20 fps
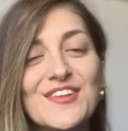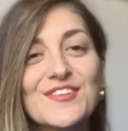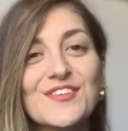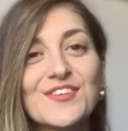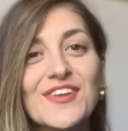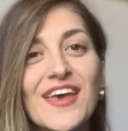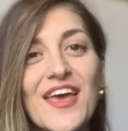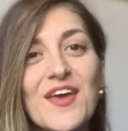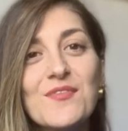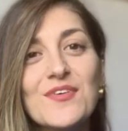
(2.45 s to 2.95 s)

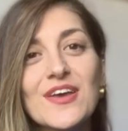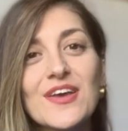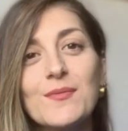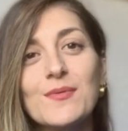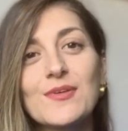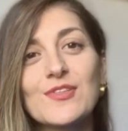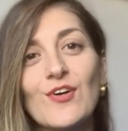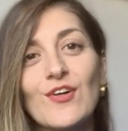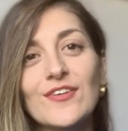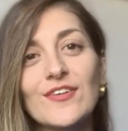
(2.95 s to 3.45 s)
Today we're going to
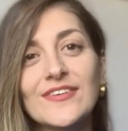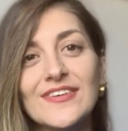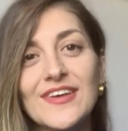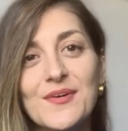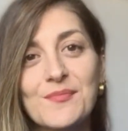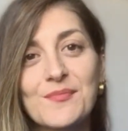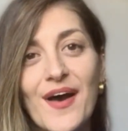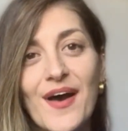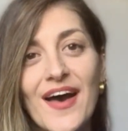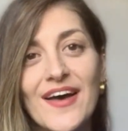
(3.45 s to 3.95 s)
be talking
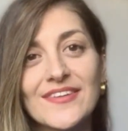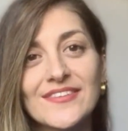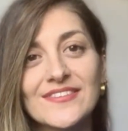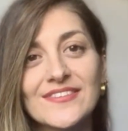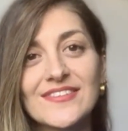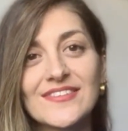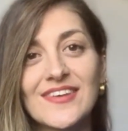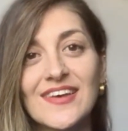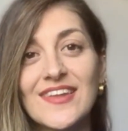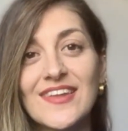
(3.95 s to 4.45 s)

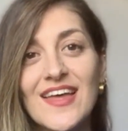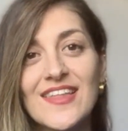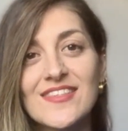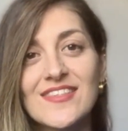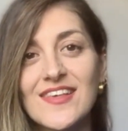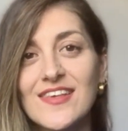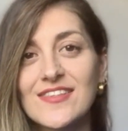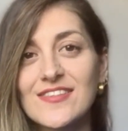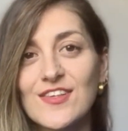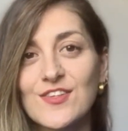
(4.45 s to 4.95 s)
about tenants
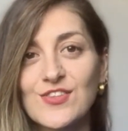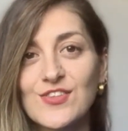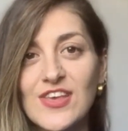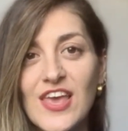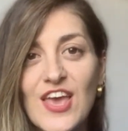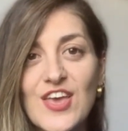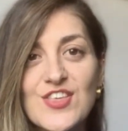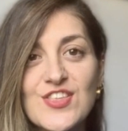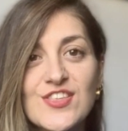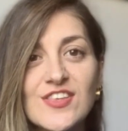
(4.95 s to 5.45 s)

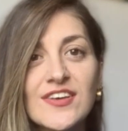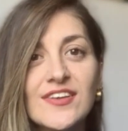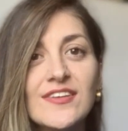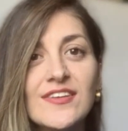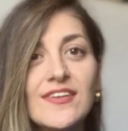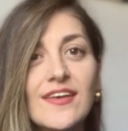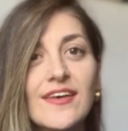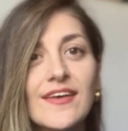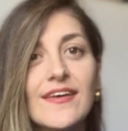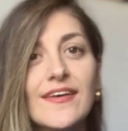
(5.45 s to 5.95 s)

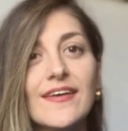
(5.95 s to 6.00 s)
association